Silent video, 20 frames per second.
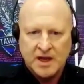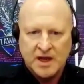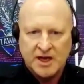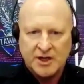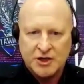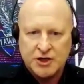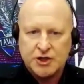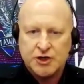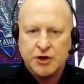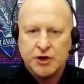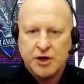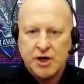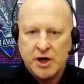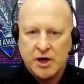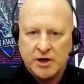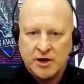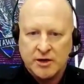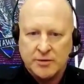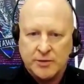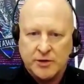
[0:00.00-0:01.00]
It shook
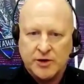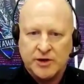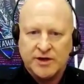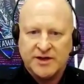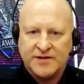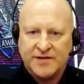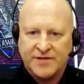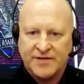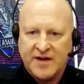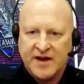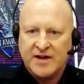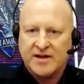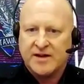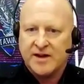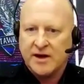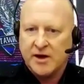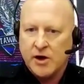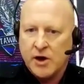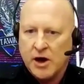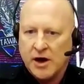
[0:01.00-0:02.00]
our community's faith
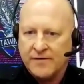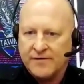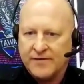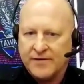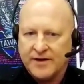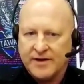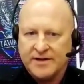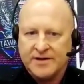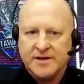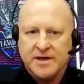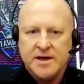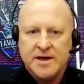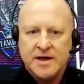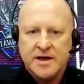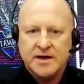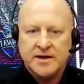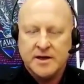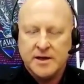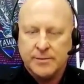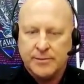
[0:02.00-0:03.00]
and confidence
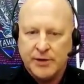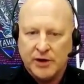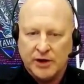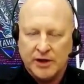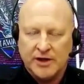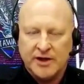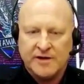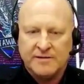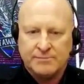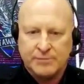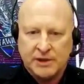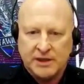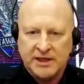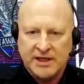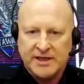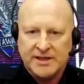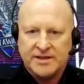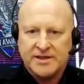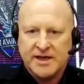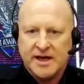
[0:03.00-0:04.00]
in the ability of
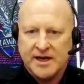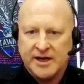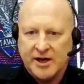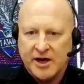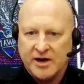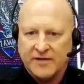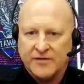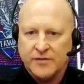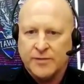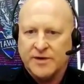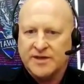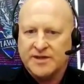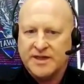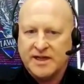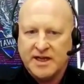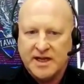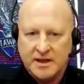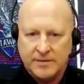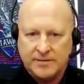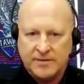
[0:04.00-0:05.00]
police and government to
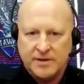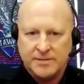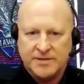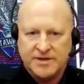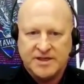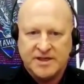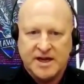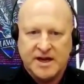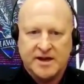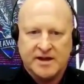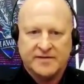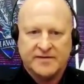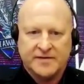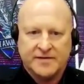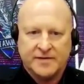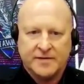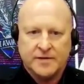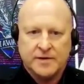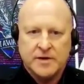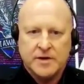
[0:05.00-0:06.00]
keep them safe.
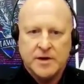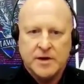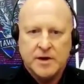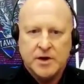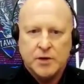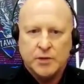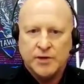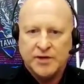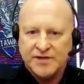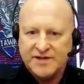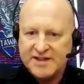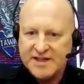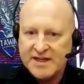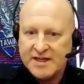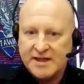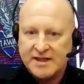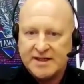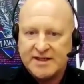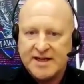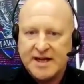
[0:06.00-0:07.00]
We've
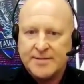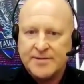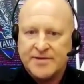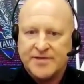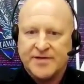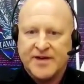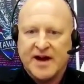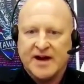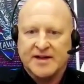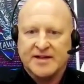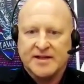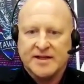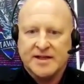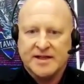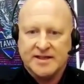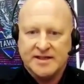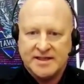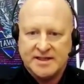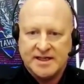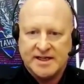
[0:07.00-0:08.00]
seen the same effect
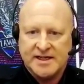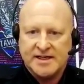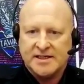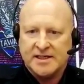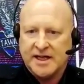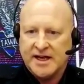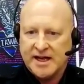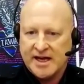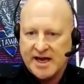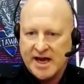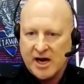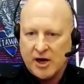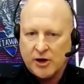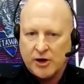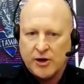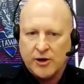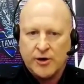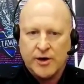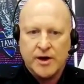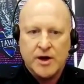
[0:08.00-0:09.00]
in cities like
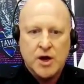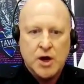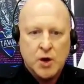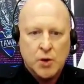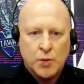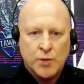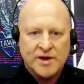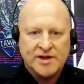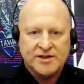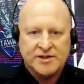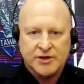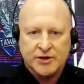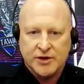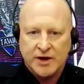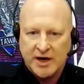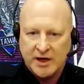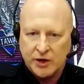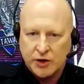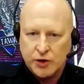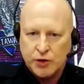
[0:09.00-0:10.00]
Calgary, Windsor,
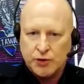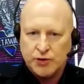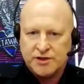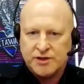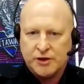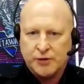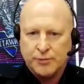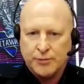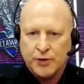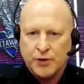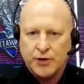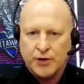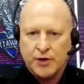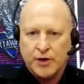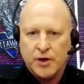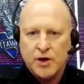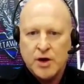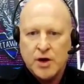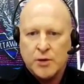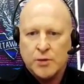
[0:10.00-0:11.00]
and Coutts, Alberta,
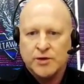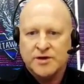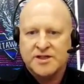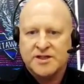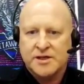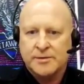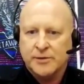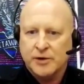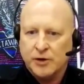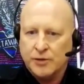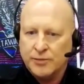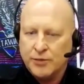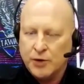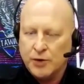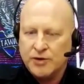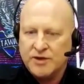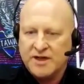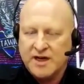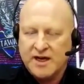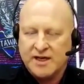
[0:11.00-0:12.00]
where similar
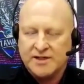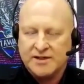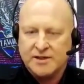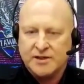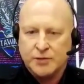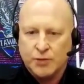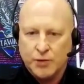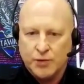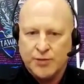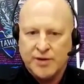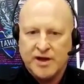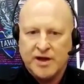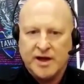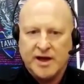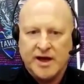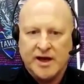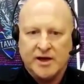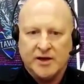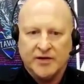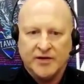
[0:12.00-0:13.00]
protests were being
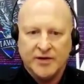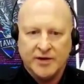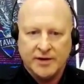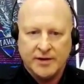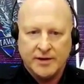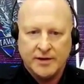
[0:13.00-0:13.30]
held.